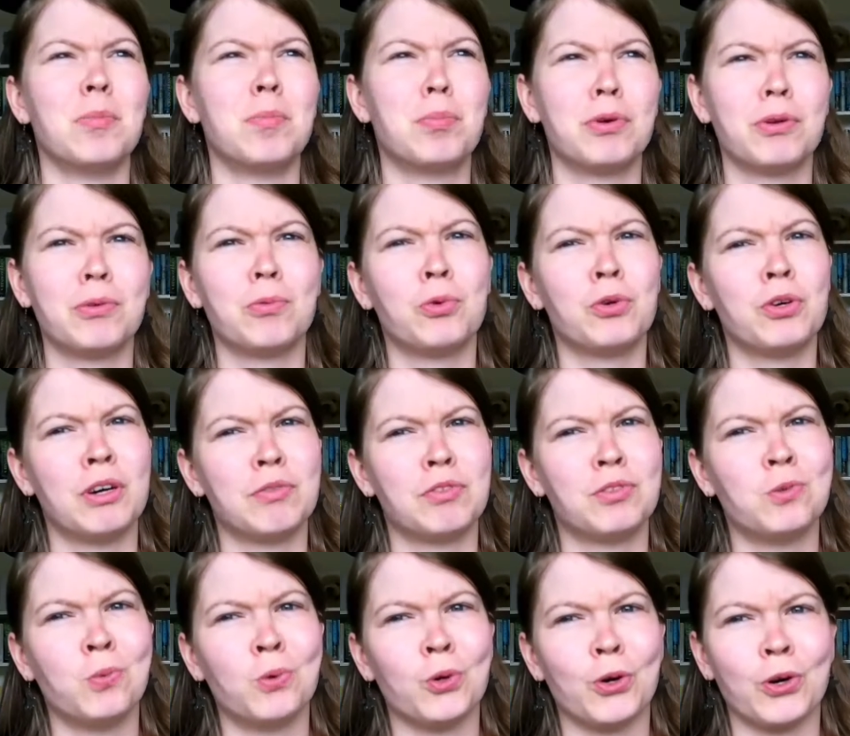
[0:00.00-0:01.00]
But we'll have
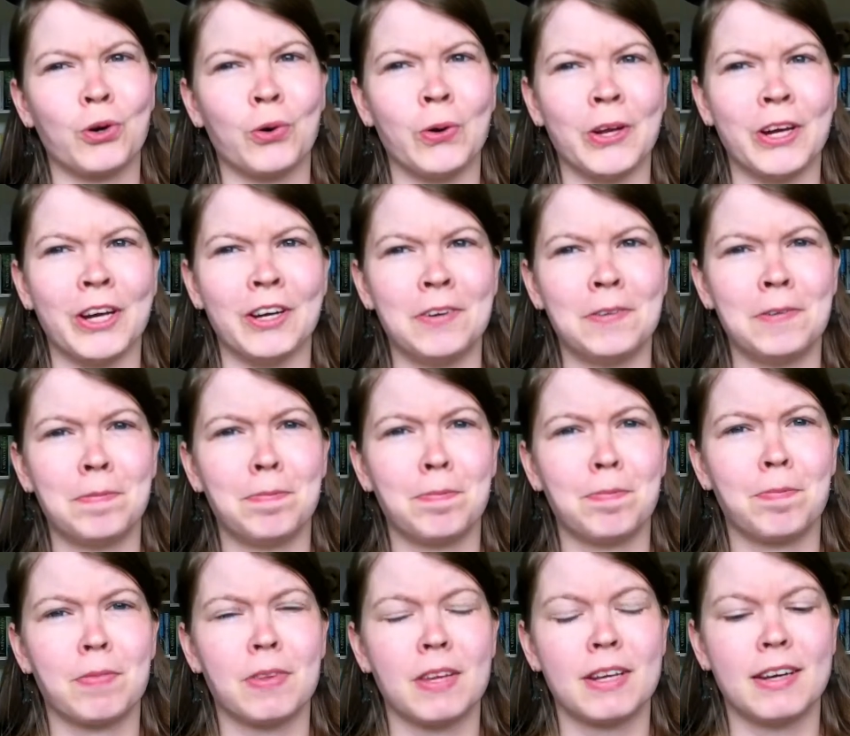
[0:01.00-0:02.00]
to work on it.
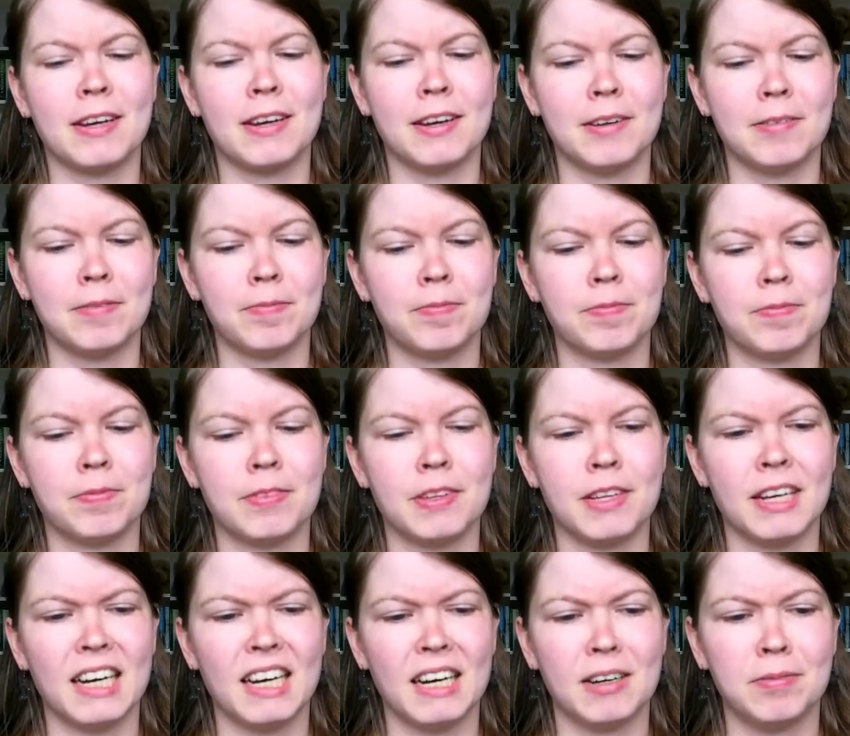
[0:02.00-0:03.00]

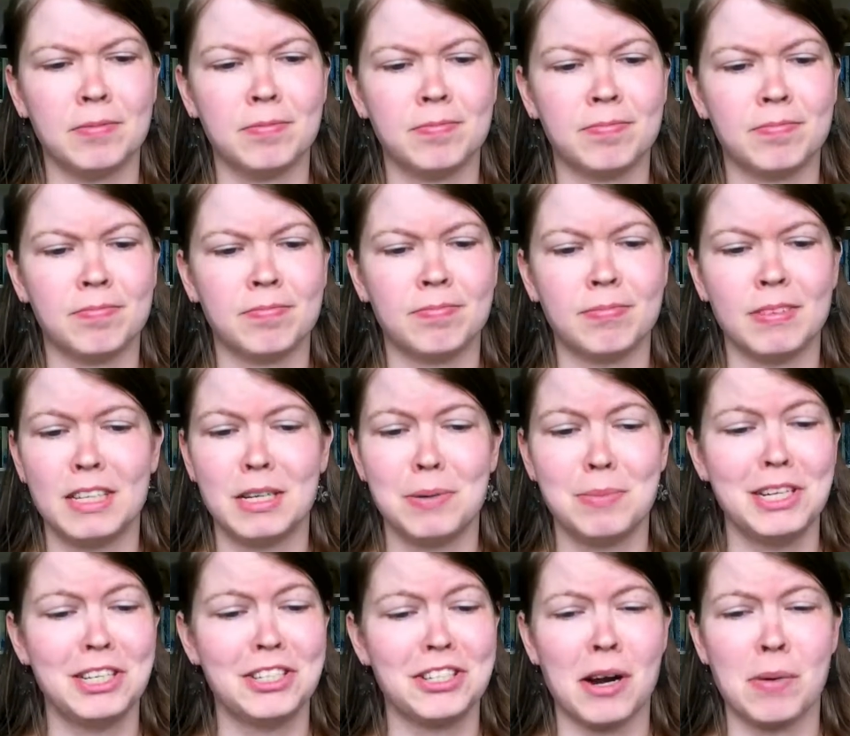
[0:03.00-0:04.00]
Yeah, in the
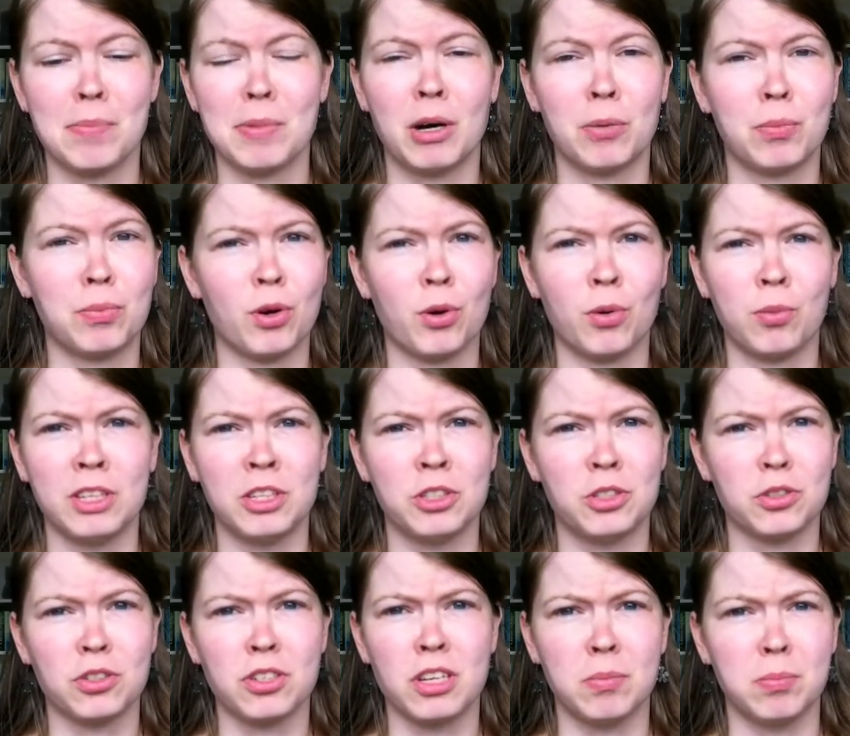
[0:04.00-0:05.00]
meantime, I'll probably
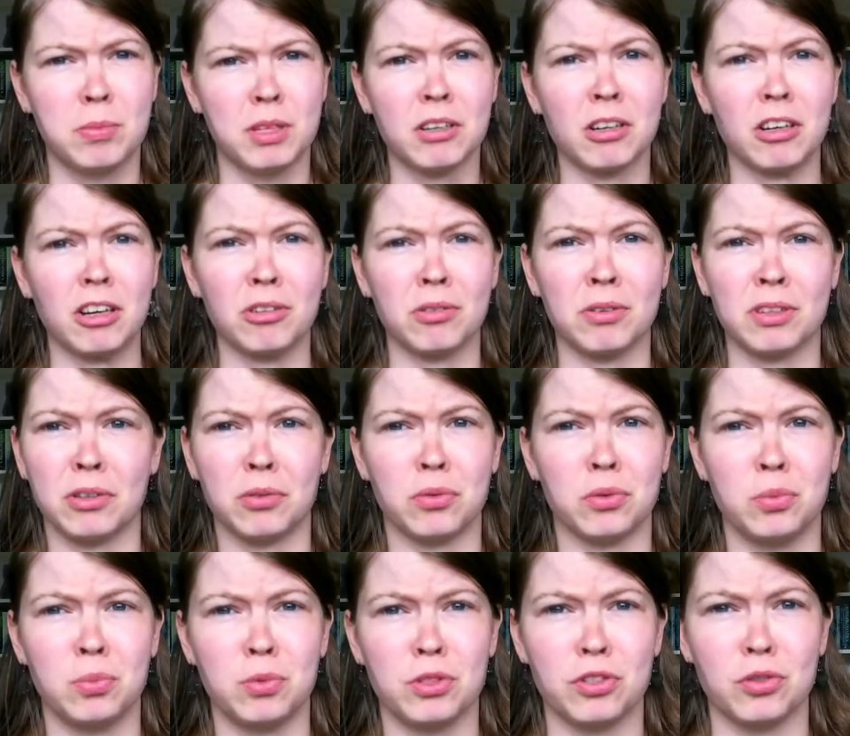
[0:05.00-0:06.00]
just keep decluttering the
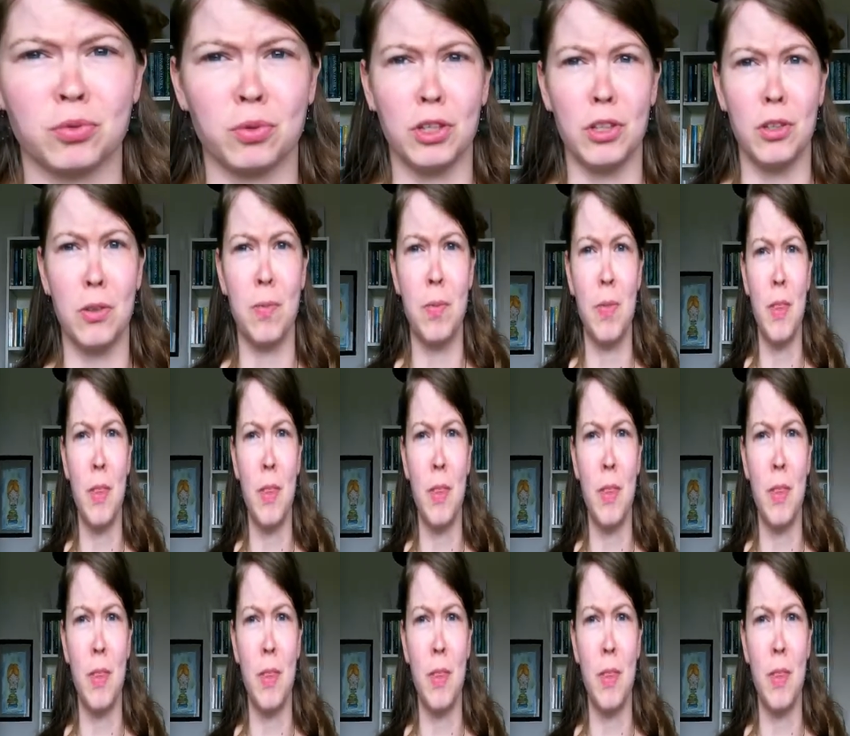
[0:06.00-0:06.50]
rooms as well.